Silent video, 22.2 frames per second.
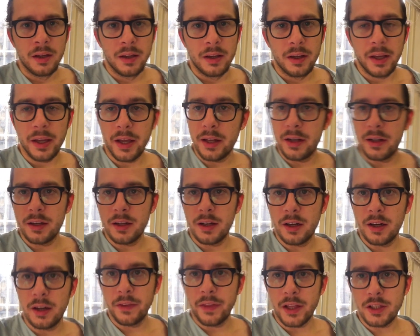And
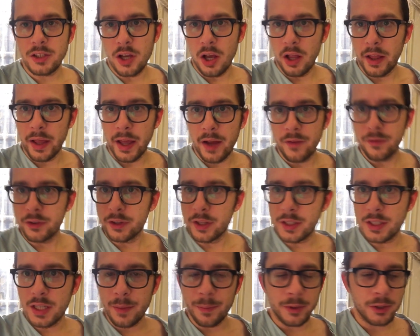that's all I have for
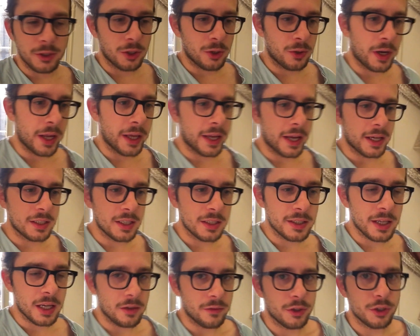this episode. I guess
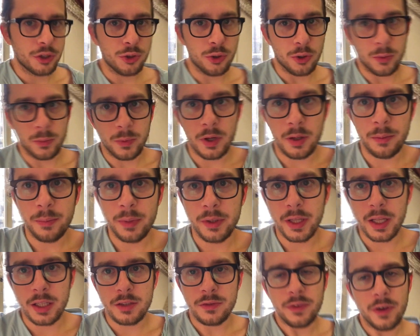it's kind of a short one, but
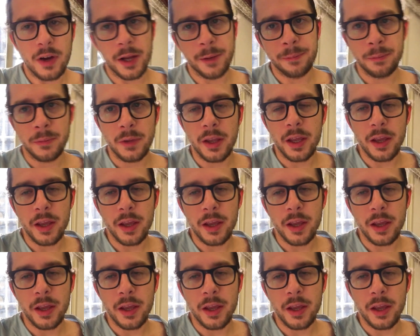that's fine.